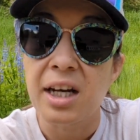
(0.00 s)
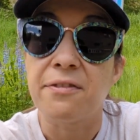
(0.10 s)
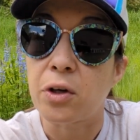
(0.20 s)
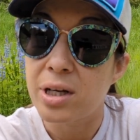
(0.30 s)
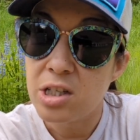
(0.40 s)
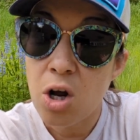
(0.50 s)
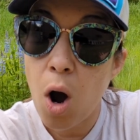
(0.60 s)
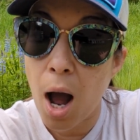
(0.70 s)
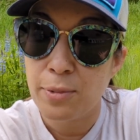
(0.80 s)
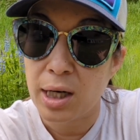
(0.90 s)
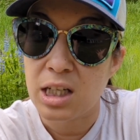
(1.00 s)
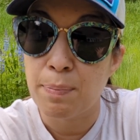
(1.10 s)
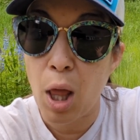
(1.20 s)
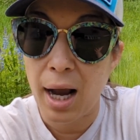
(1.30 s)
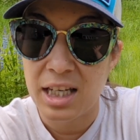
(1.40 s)
If there is no object
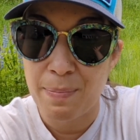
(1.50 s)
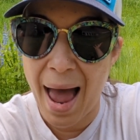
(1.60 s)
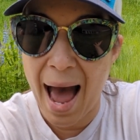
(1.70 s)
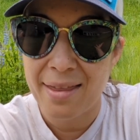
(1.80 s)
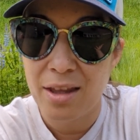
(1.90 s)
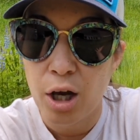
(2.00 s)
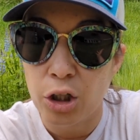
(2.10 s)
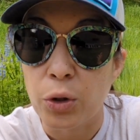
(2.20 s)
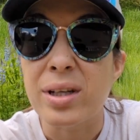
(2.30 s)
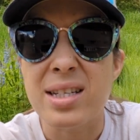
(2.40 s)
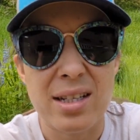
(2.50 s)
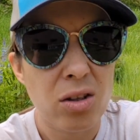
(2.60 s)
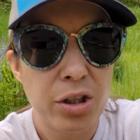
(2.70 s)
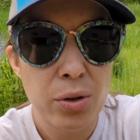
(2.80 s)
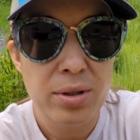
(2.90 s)
to block his path, you can
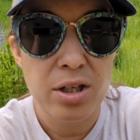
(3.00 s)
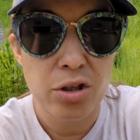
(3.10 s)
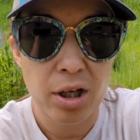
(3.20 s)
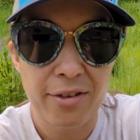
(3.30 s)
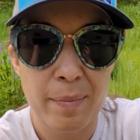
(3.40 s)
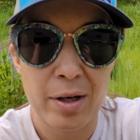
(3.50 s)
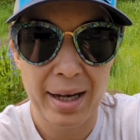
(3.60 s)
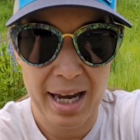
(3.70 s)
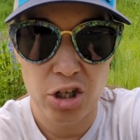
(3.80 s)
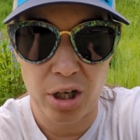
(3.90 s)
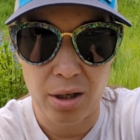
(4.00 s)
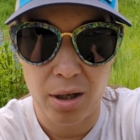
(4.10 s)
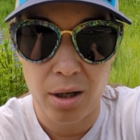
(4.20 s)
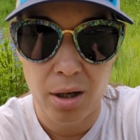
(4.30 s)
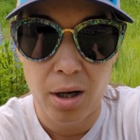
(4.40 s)
still use assertive communication.
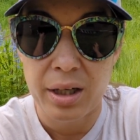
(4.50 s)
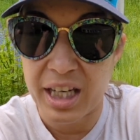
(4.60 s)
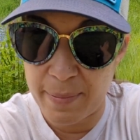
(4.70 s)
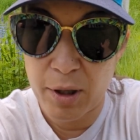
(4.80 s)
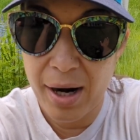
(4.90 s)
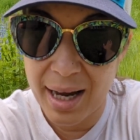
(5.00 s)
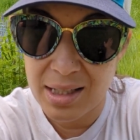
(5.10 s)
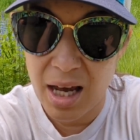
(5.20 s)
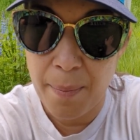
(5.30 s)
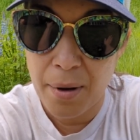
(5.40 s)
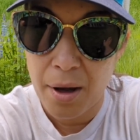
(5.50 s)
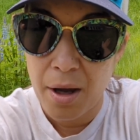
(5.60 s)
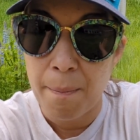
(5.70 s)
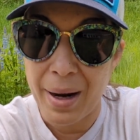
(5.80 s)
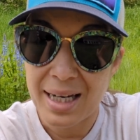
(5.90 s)
Keep your hands up,
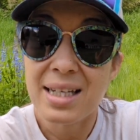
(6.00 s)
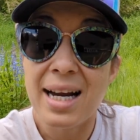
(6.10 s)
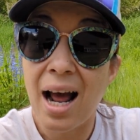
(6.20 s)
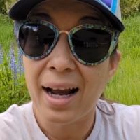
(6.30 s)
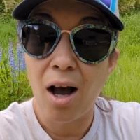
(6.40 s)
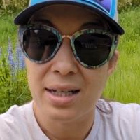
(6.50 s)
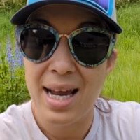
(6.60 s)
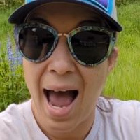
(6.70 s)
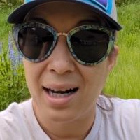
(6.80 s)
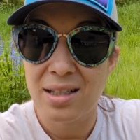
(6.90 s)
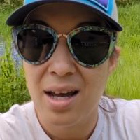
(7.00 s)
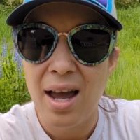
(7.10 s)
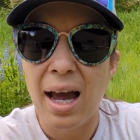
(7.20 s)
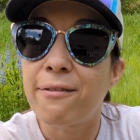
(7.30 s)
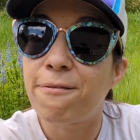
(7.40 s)
maintain eye contact,
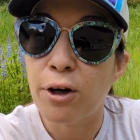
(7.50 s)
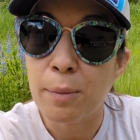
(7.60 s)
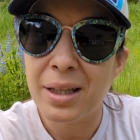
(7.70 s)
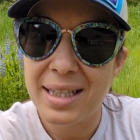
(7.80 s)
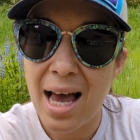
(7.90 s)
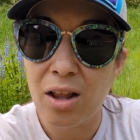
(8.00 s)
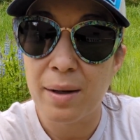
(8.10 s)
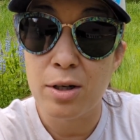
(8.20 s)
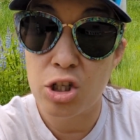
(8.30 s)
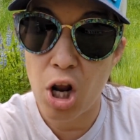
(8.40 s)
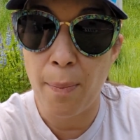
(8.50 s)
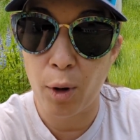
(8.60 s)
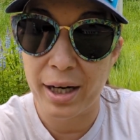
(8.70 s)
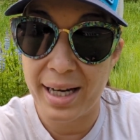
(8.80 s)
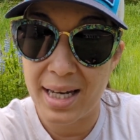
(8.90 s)
and firmly tell him to stop
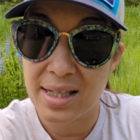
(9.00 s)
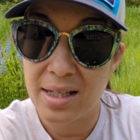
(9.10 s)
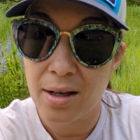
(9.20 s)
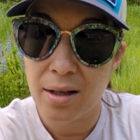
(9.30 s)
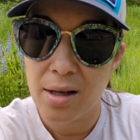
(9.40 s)
where he is.